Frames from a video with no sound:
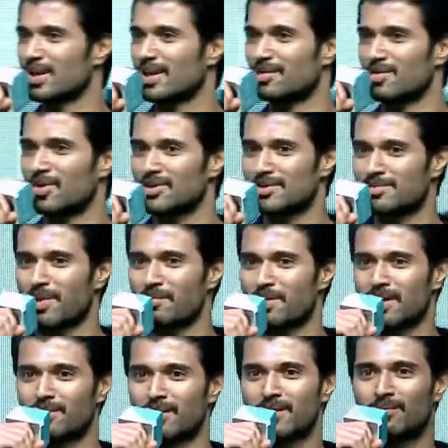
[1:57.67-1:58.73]
be the most
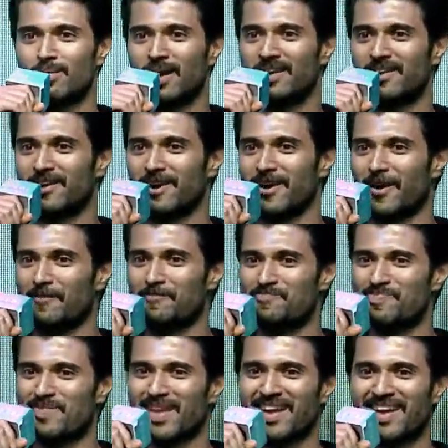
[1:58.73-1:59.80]
memorable, but uh,
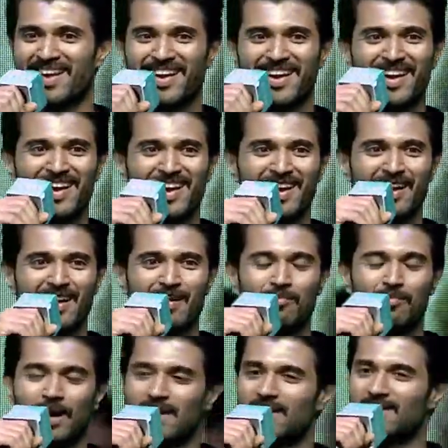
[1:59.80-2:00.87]

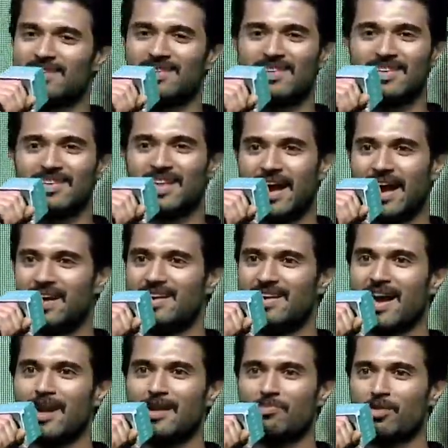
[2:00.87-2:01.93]
but the
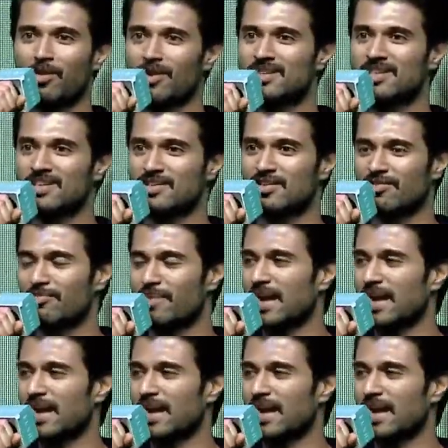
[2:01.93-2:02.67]
entire process of